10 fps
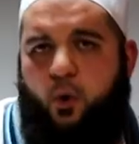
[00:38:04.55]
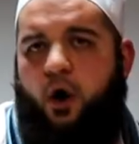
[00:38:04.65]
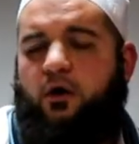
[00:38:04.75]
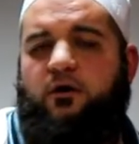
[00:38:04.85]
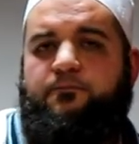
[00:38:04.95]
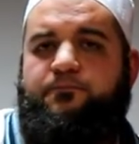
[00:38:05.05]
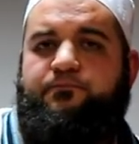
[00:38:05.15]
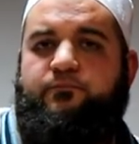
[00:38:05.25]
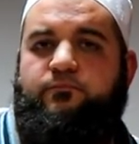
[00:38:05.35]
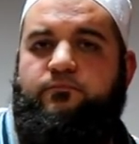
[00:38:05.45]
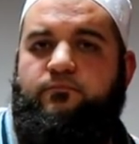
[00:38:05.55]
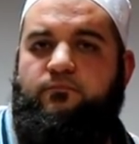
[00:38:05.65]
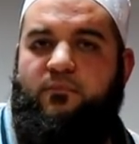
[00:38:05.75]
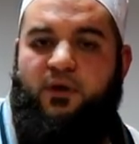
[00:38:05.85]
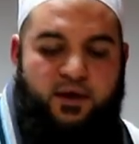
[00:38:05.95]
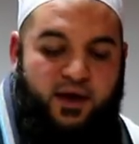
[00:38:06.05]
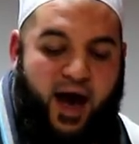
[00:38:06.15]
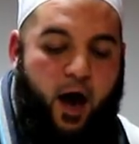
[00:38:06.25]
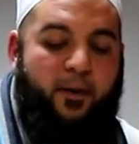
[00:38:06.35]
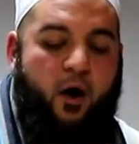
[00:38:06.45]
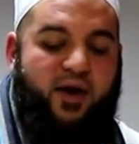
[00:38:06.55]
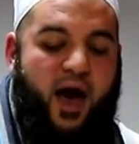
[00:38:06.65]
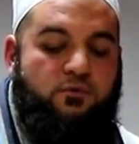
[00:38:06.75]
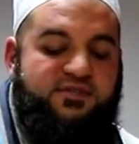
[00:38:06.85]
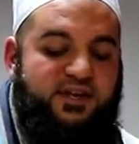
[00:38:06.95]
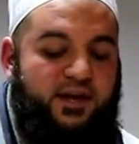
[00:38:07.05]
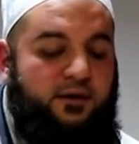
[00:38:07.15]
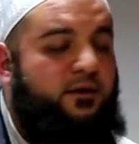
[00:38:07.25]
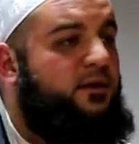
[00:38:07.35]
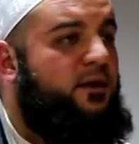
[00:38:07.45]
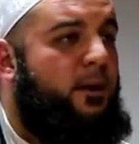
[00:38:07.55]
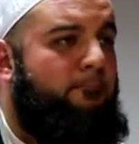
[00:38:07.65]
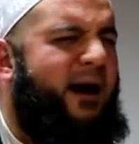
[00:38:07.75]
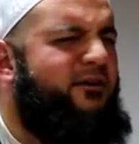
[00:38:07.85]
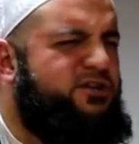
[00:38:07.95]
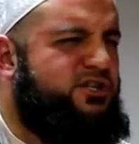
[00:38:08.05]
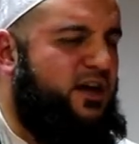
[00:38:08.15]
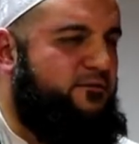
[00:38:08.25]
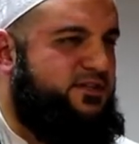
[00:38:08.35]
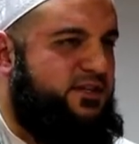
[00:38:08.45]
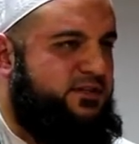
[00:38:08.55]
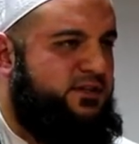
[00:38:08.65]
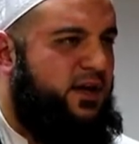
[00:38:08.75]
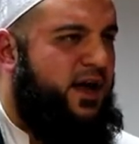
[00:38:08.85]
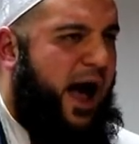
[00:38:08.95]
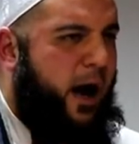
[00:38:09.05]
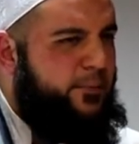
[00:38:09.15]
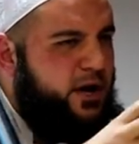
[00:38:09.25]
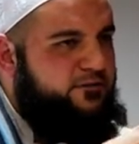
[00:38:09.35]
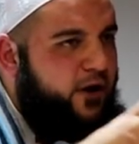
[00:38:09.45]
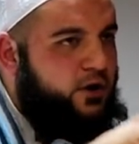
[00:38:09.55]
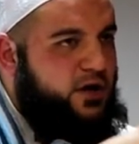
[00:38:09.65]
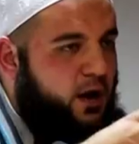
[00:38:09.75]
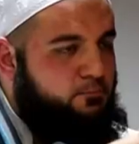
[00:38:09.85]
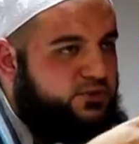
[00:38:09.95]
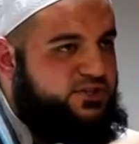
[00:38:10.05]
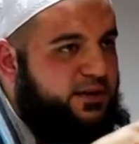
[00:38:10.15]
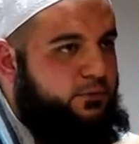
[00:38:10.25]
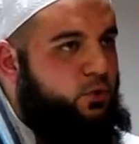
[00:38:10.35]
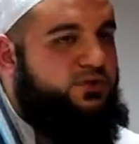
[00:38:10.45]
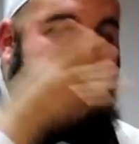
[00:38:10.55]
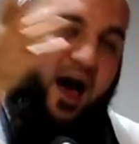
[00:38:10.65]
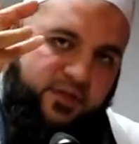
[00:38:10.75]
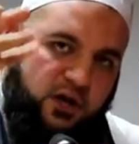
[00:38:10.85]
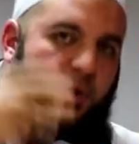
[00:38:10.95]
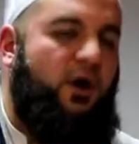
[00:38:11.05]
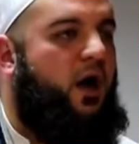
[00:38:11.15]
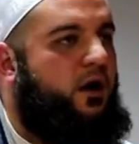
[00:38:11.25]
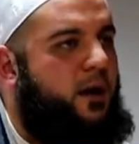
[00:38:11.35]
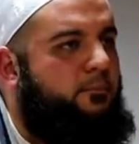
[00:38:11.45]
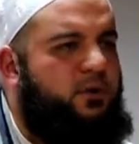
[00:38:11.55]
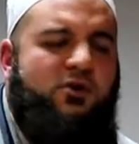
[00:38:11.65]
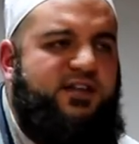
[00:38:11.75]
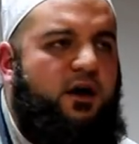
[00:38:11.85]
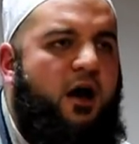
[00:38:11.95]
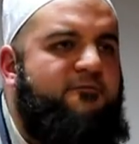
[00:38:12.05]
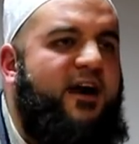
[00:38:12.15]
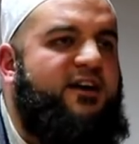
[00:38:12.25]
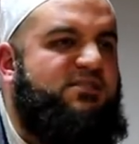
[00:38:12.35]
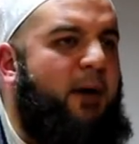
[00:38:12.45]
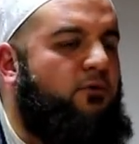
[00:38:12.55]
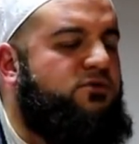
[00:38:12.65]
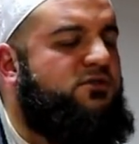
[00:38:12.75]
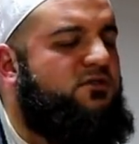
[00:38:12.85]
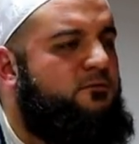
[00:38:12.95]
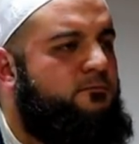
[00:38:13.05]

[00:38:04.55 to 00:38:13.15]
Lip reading: work. How about counseling, marriage services? How many of our young Muslim youths are out there doing haram because they can't find a spouse?